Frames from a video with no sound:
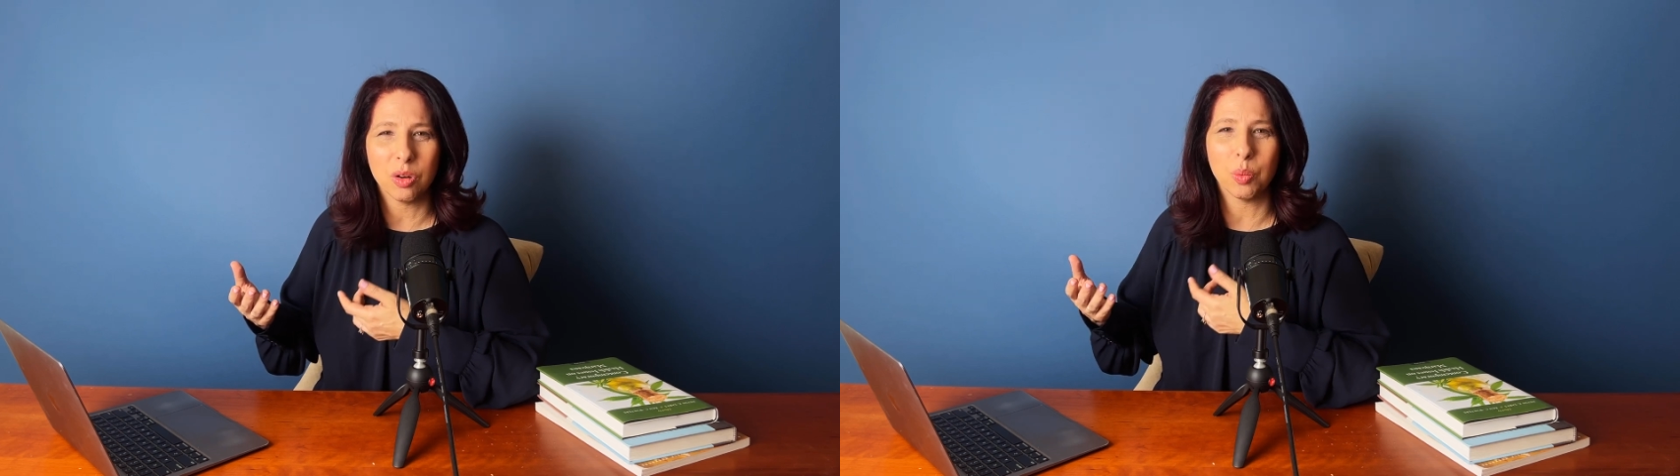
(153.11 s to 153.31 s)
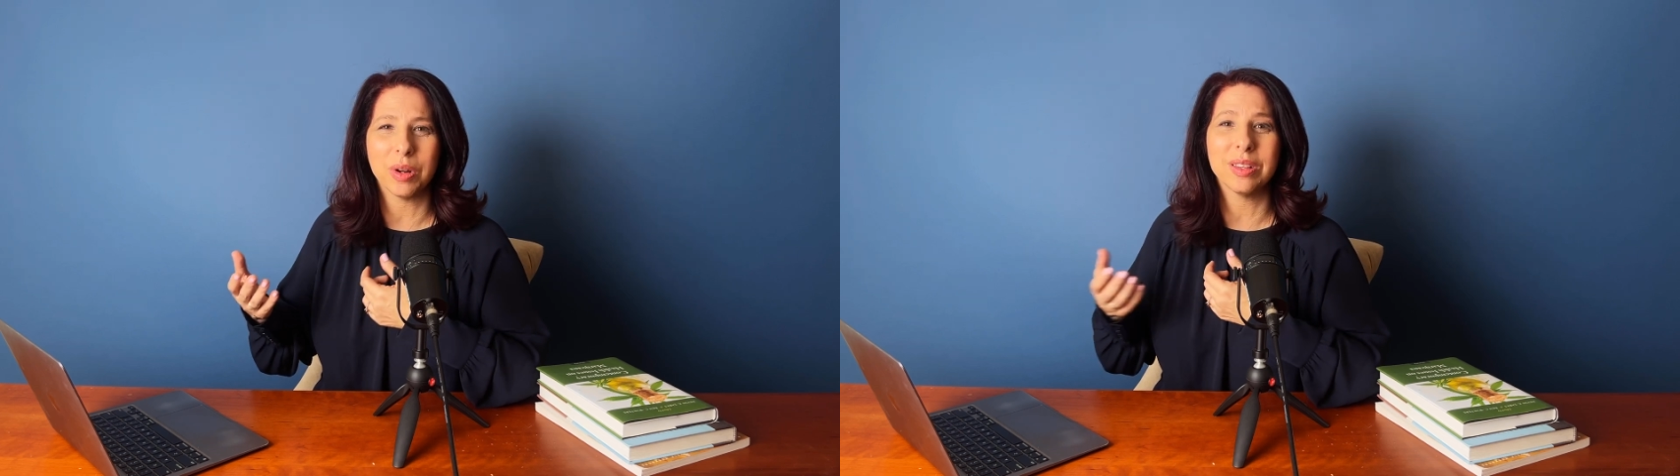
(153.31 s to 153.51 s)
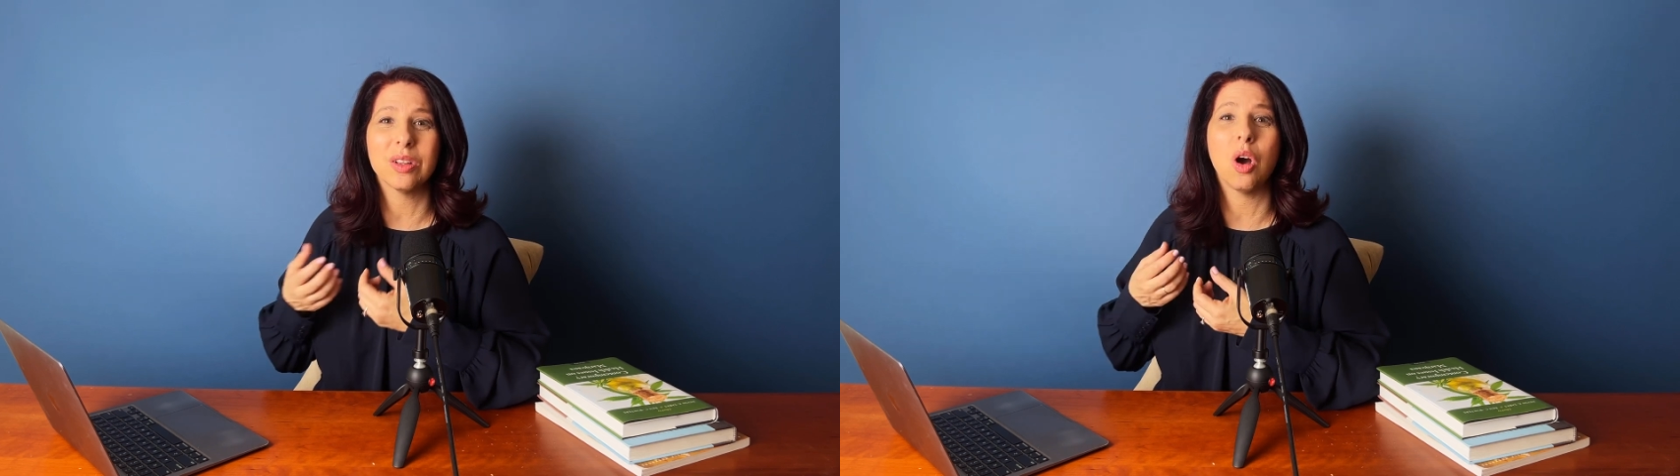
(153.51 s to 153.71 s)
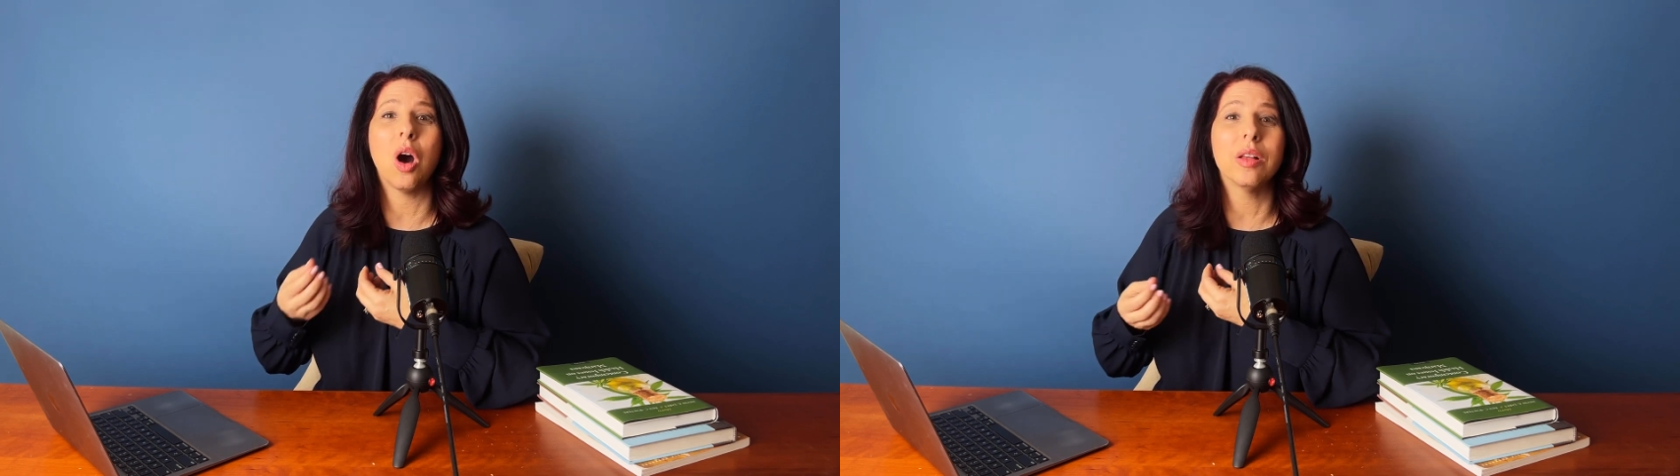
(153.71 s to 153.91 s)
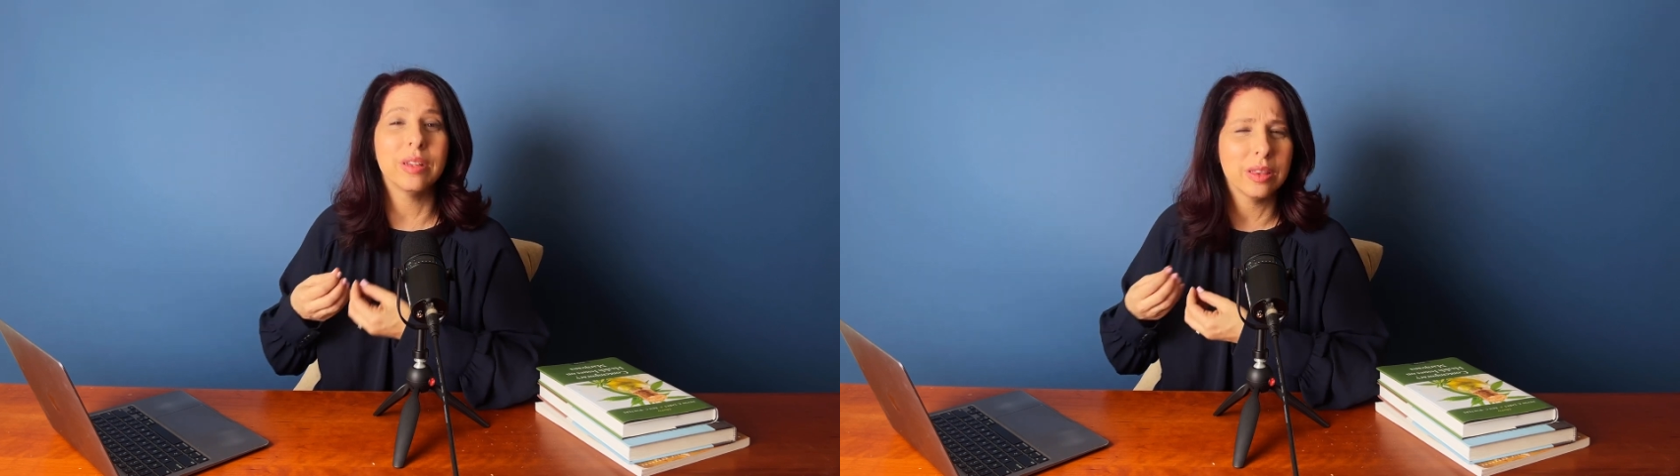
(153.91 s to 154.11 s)
or what is
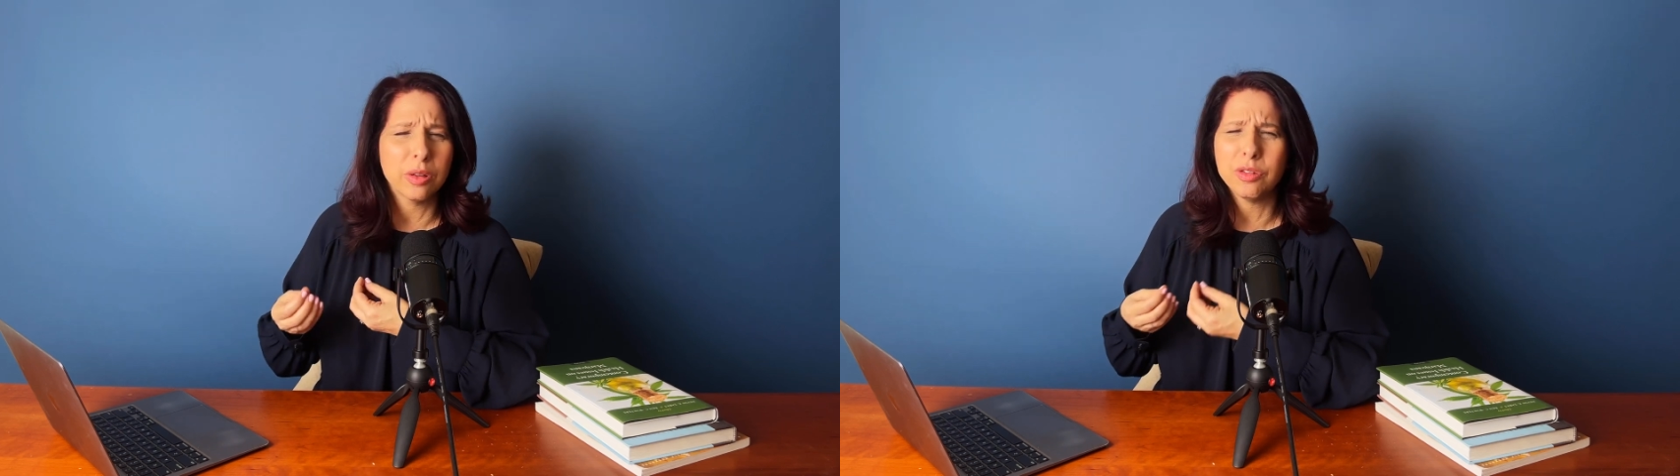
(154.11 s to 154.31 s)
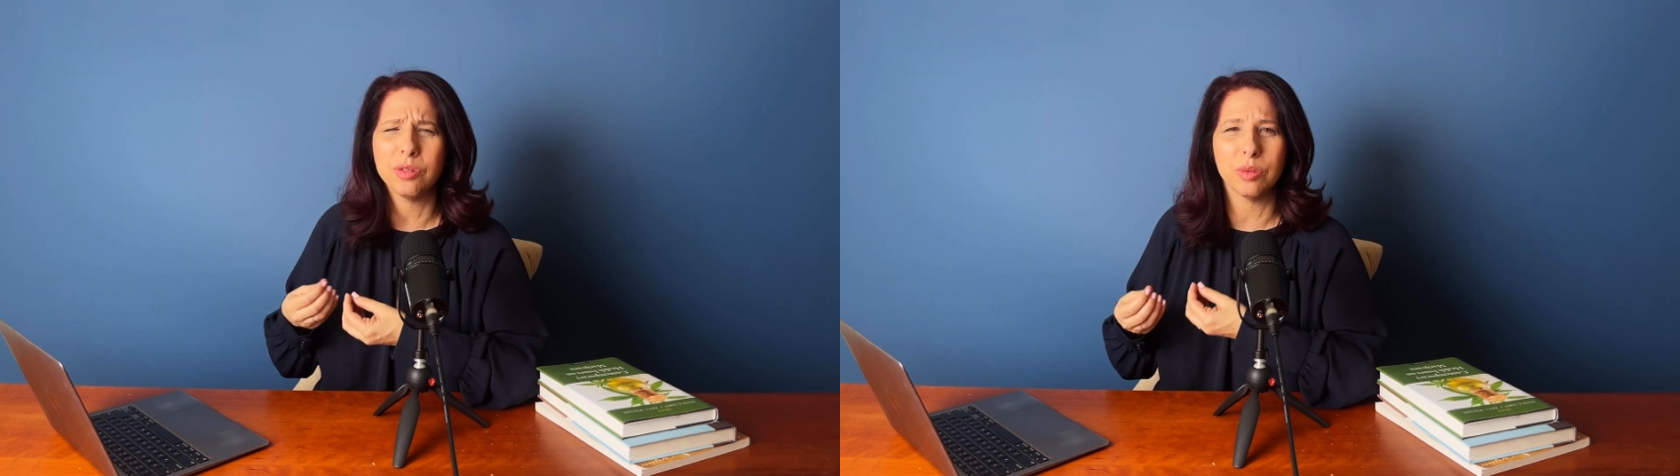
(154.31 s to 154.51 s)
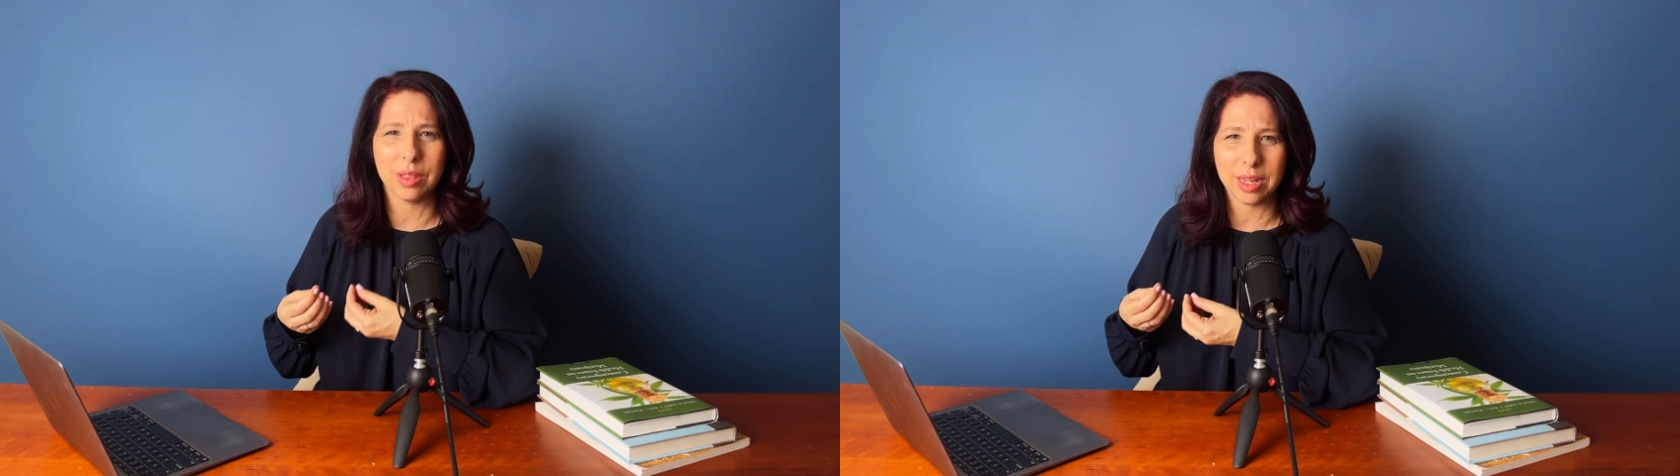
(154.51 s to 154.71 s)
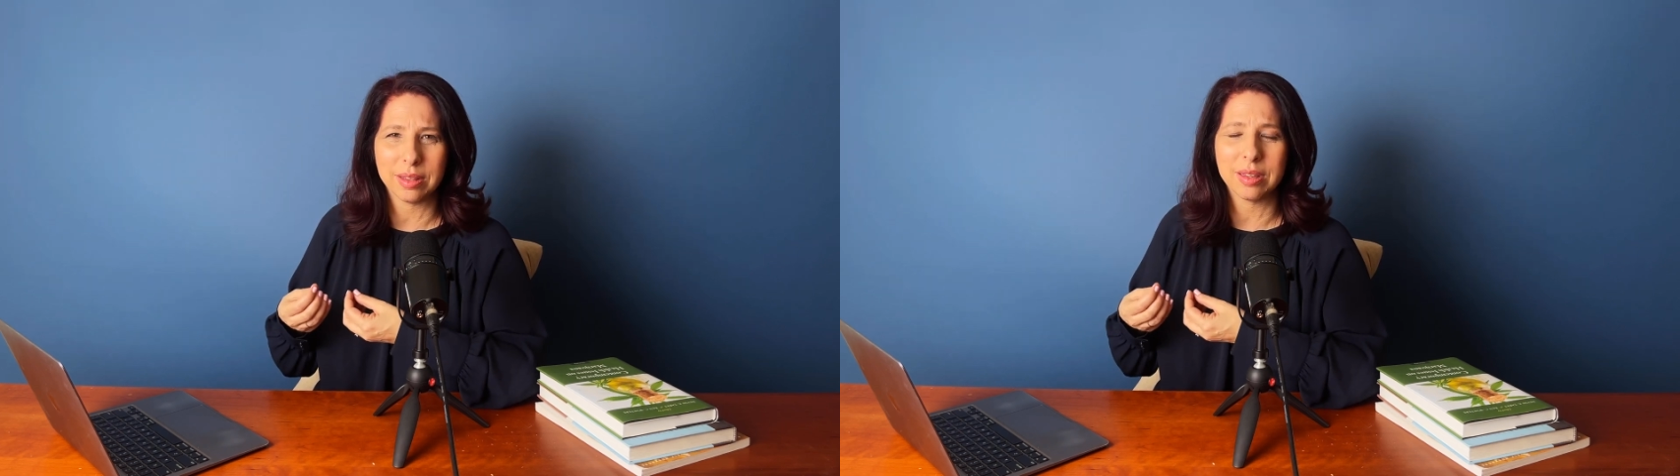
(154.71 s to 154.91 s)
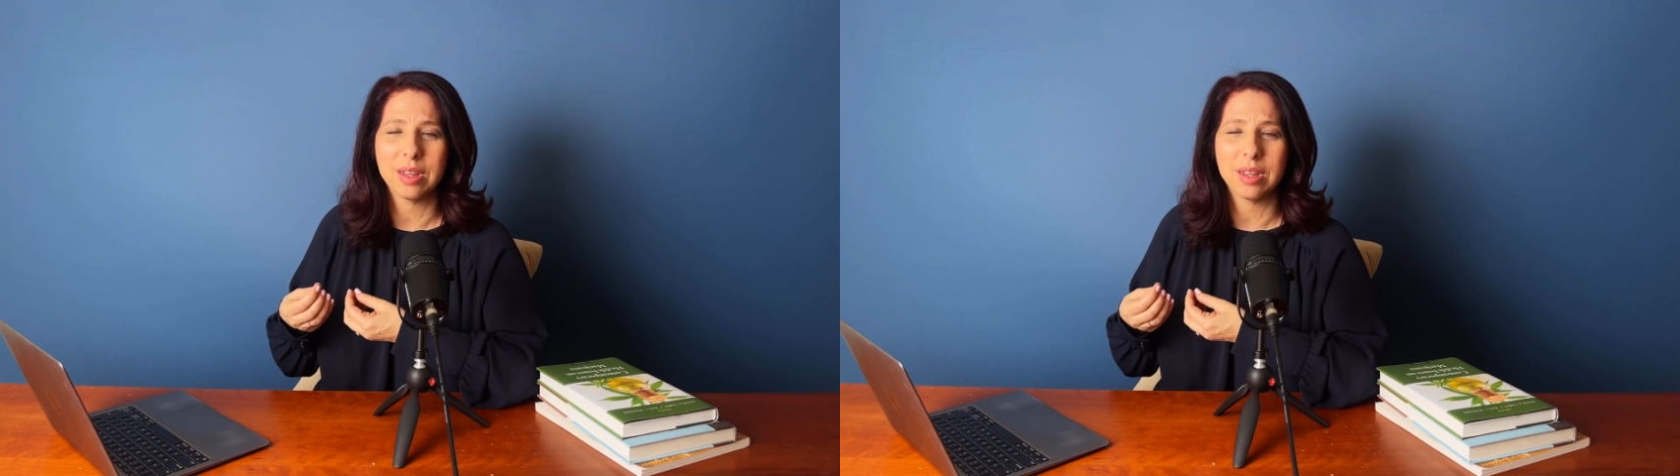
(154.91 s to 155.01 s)
causing those two things